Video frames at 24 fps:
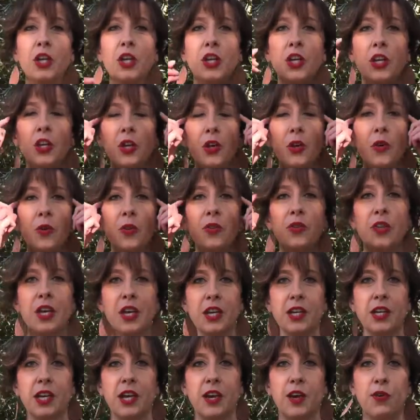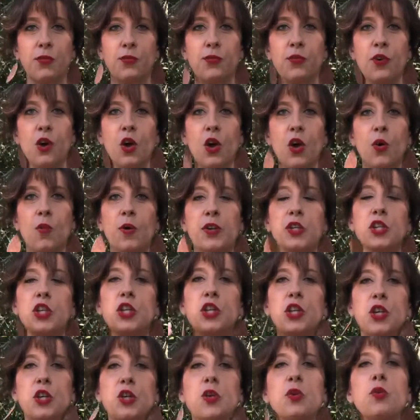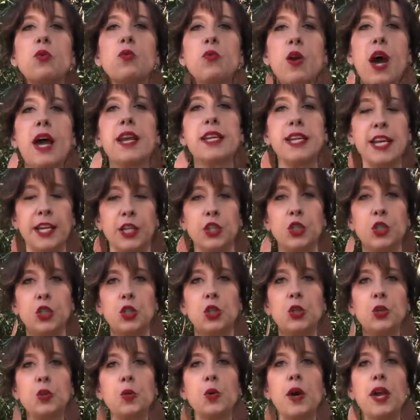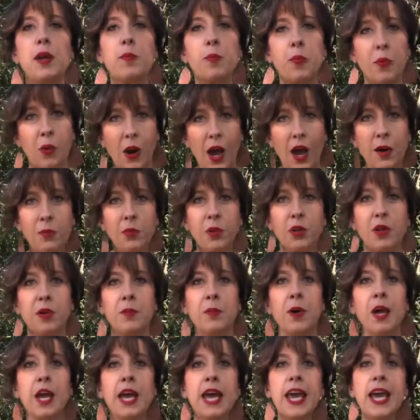you think of when you run into a problem